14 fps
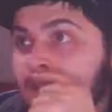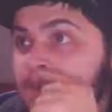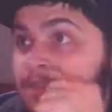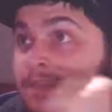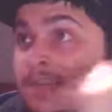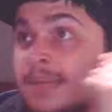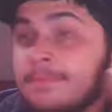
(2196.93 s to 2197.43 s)

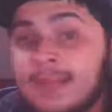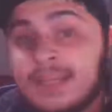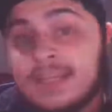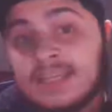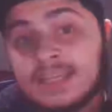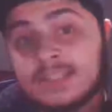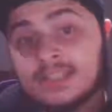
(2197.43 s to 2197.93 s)
If anybody
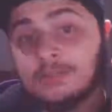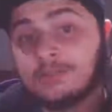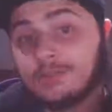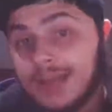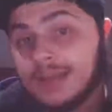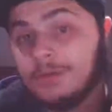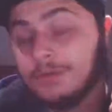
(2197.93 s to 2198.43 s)
gets the
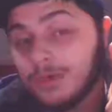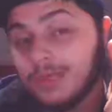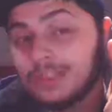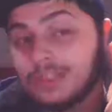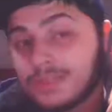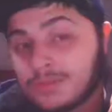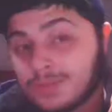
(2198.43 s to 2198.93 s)
right
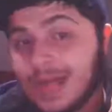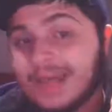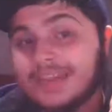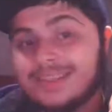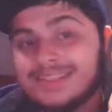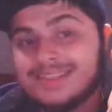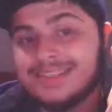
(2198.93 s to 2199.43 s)
ones
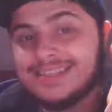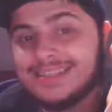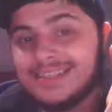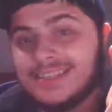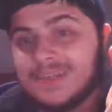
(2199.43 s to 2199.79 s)
right,